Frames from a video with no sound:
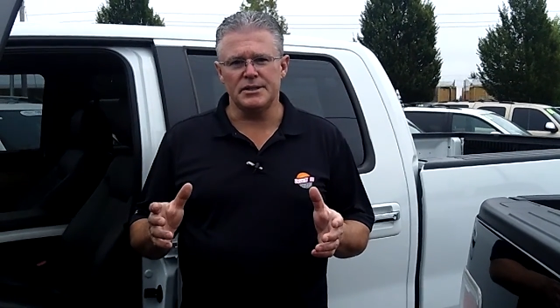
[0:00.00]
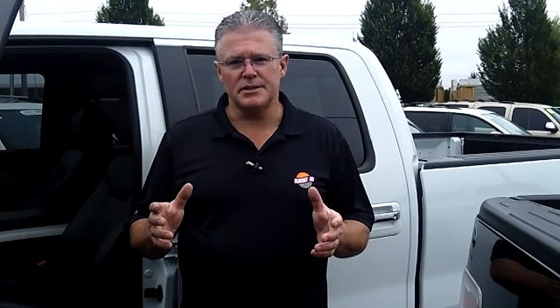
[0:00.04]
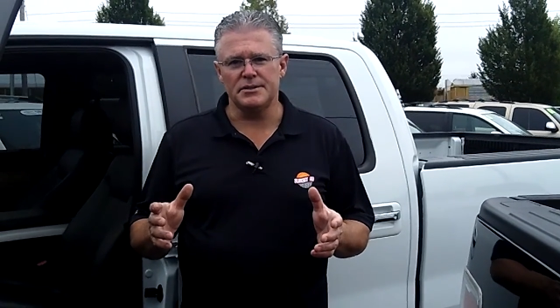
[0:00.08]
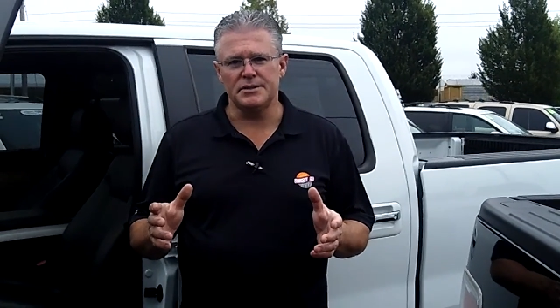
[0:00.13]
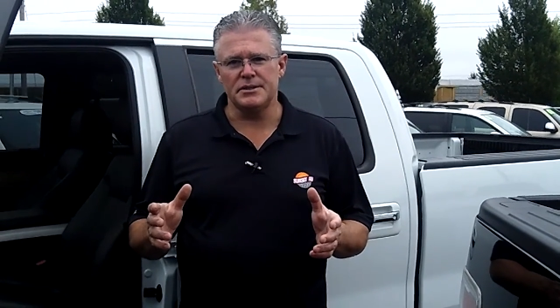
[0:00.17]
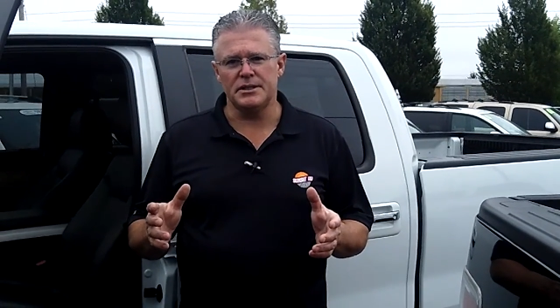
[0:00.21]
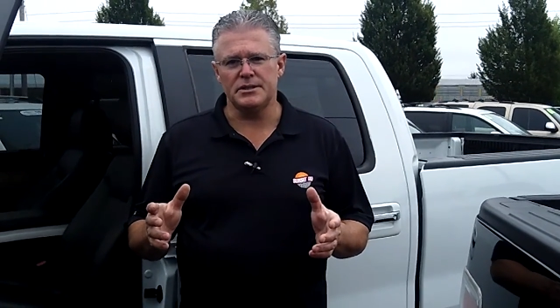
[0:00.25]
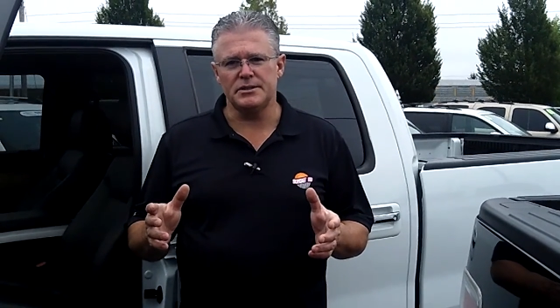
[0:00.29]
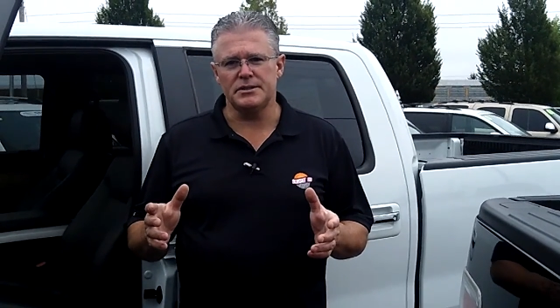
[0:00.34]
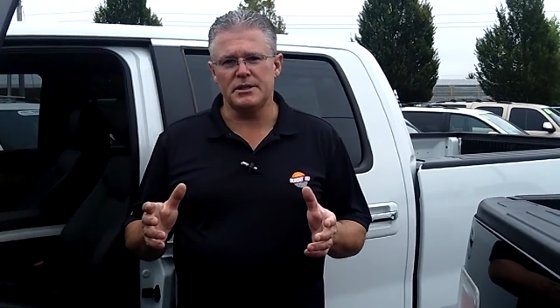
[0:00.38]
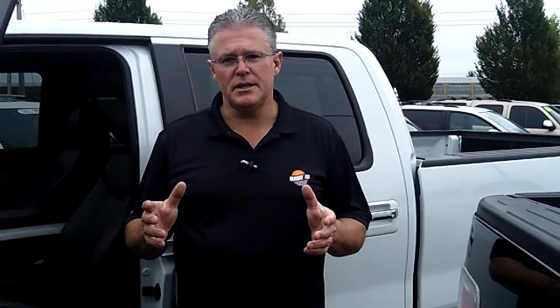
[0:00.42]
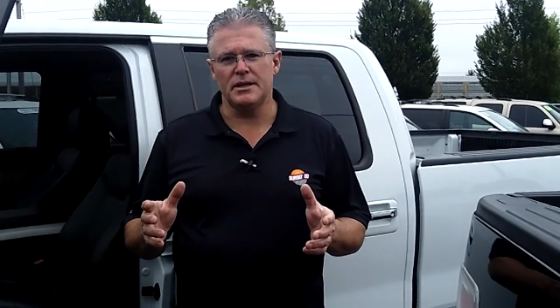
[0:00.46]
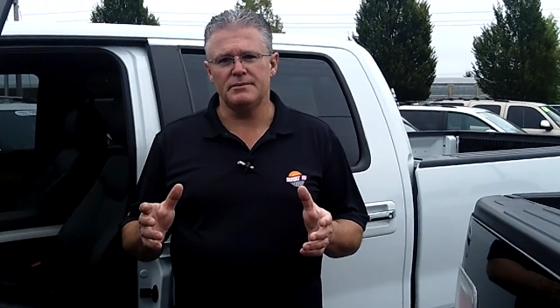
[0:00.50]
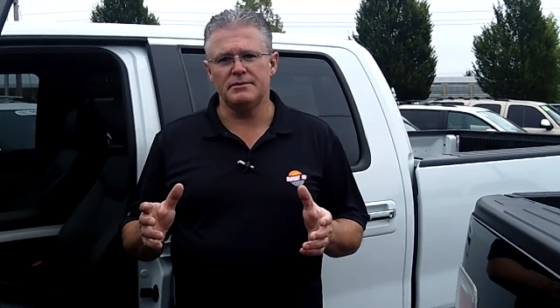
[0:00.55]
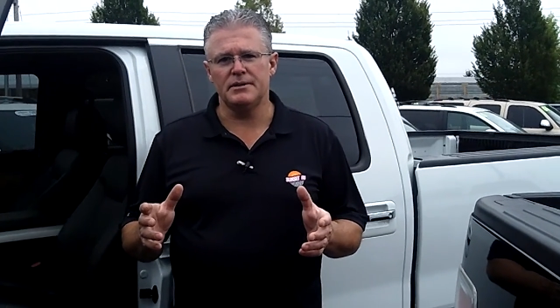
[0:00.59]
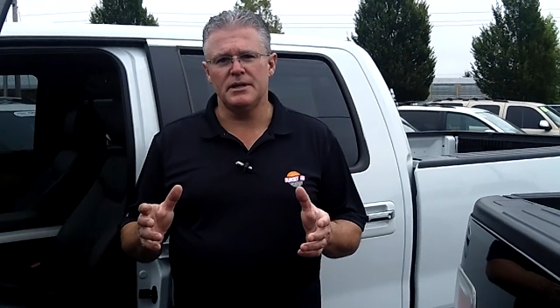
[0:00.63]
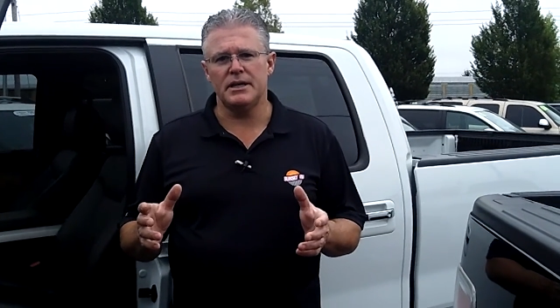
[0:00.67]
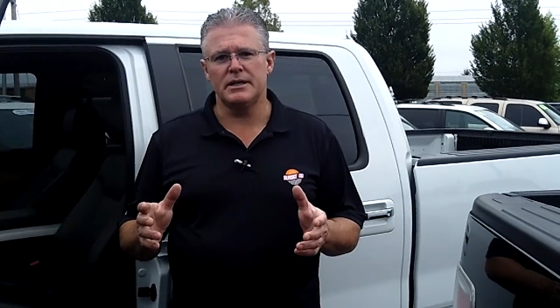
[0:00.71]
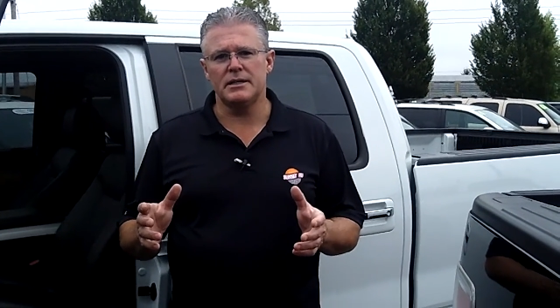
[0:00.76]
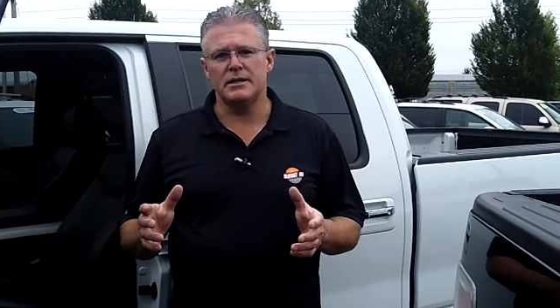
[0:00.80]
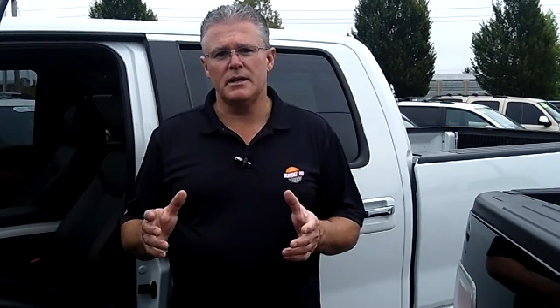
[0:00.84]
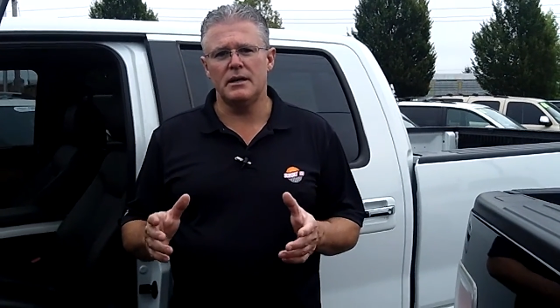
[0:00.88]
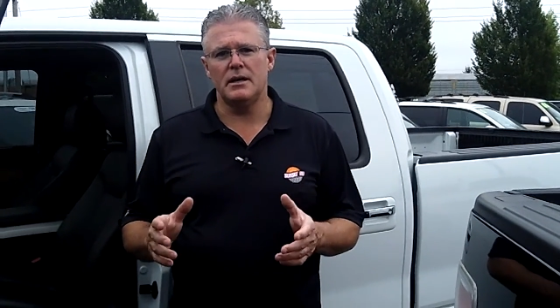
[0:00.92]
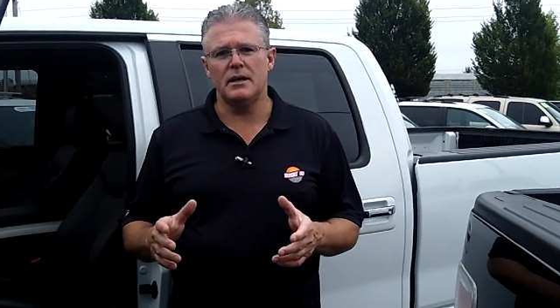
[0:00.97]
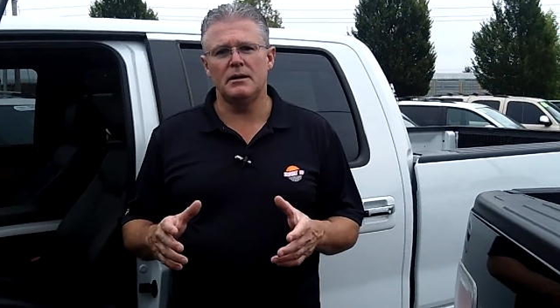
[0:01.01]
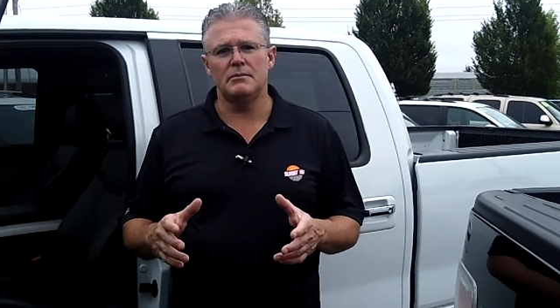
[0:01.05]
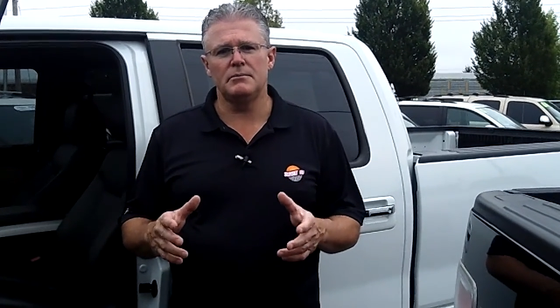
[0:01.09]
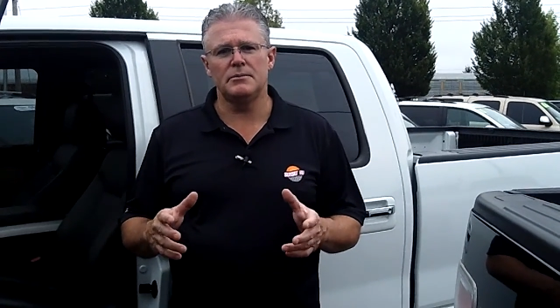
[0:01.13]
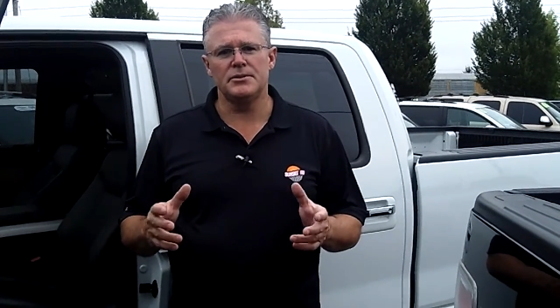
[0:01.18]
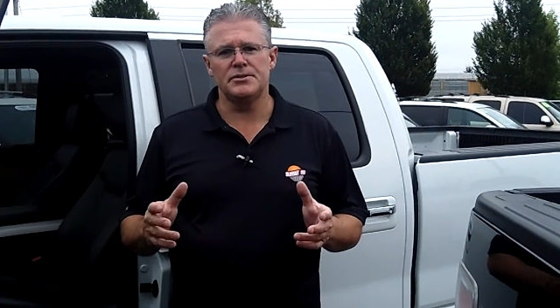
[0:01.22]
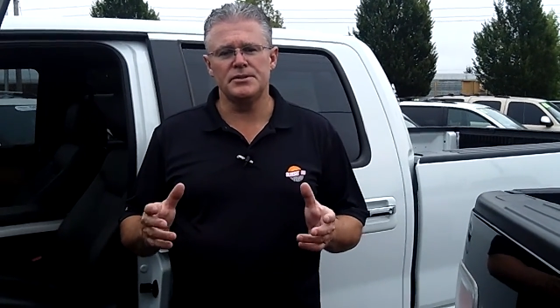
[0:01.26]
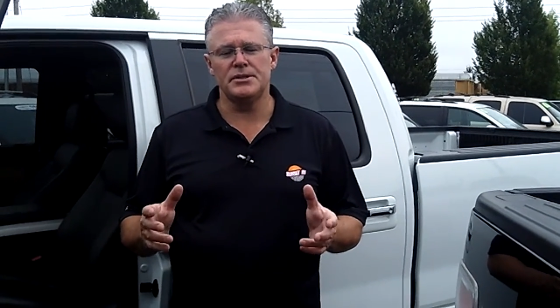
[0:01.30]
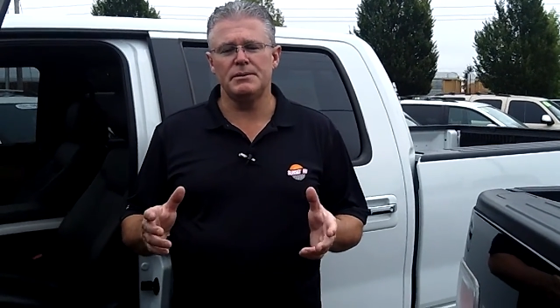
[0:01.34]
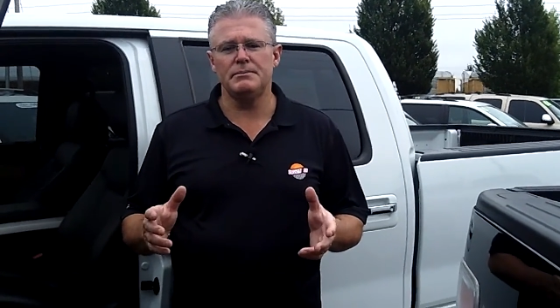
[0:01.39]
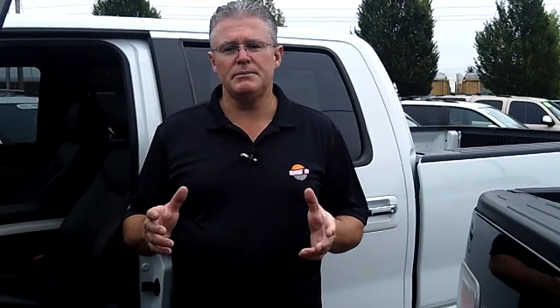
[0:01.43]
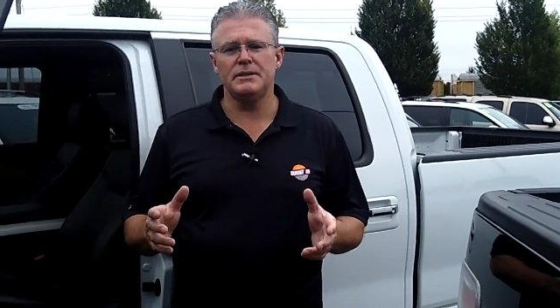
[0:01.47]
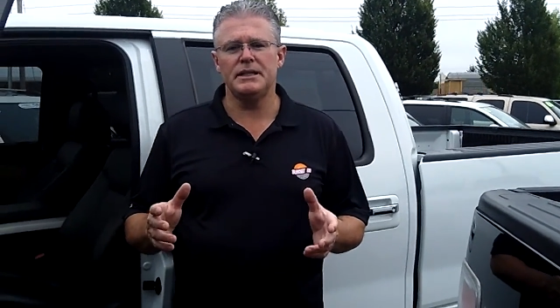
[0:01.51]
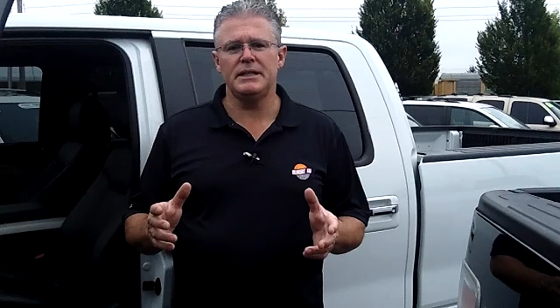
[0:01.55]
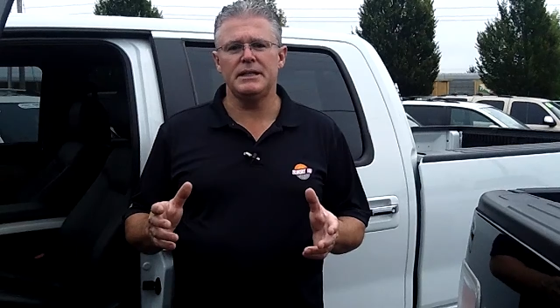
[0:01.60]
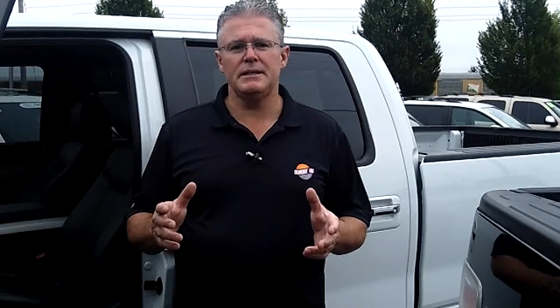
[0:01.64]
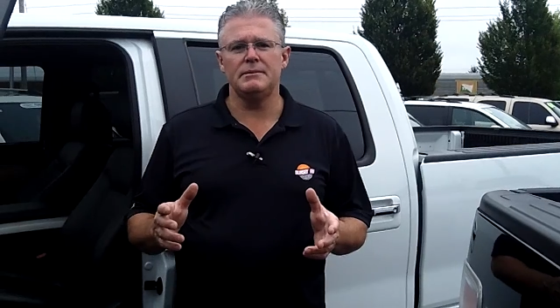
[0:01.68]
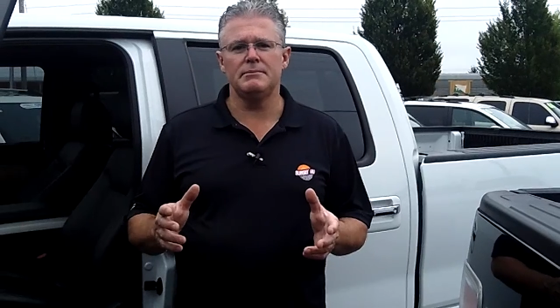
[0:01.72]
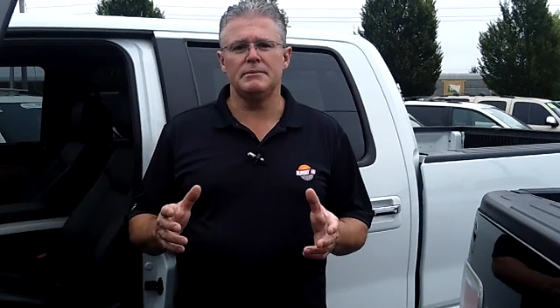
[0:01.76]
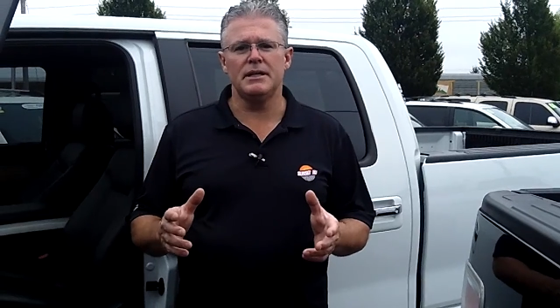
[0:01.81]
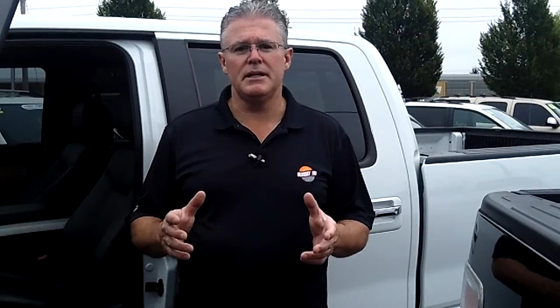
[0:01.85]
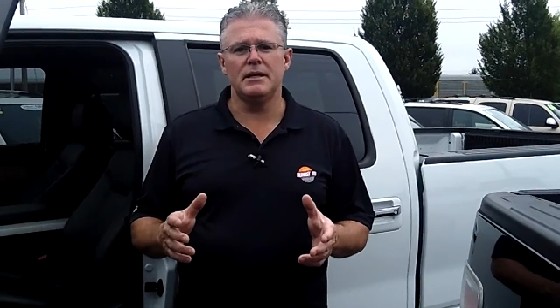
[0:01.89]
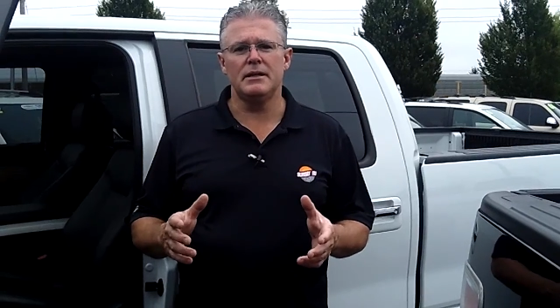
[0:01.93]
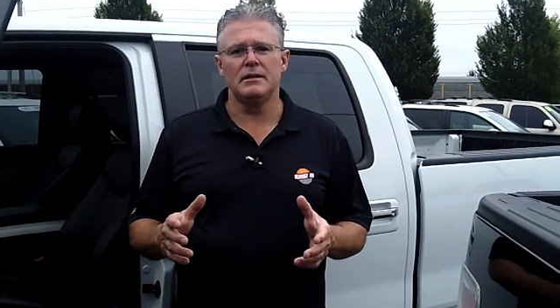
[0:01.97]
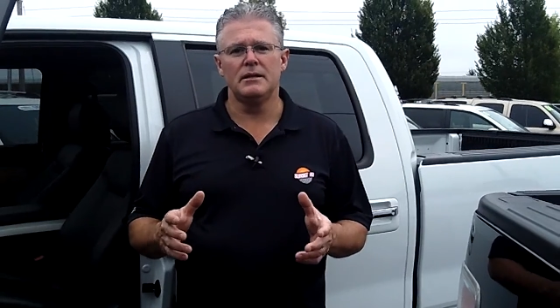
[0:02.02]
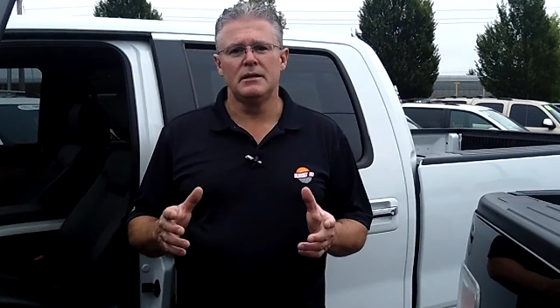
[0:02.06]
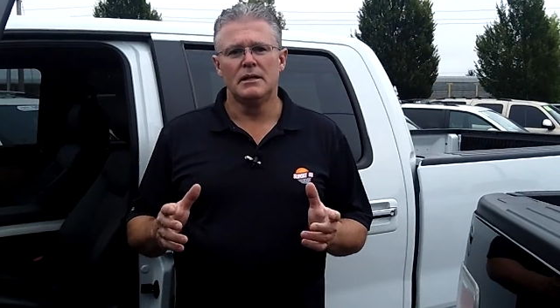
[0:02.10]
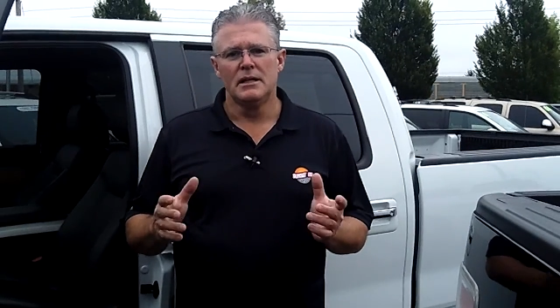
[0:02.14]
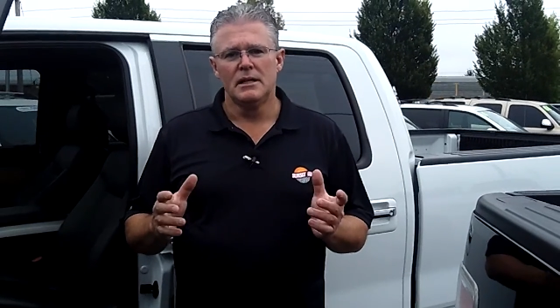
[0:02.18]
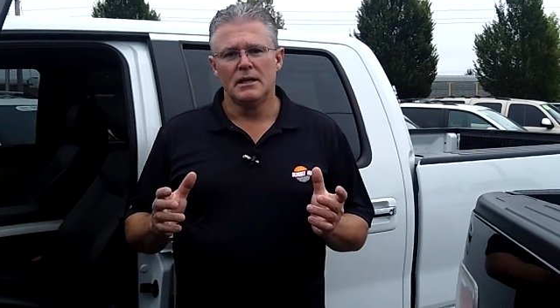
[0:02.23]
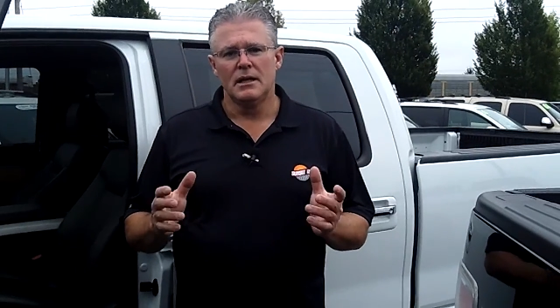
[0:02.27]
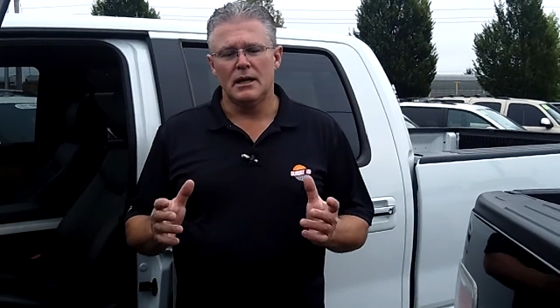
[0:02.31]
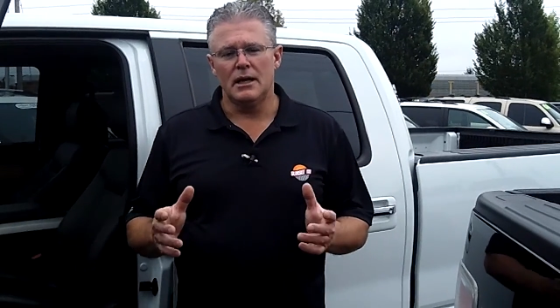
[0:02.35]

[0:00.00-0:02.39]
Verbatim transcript: sunsetchevy.com or send me an email.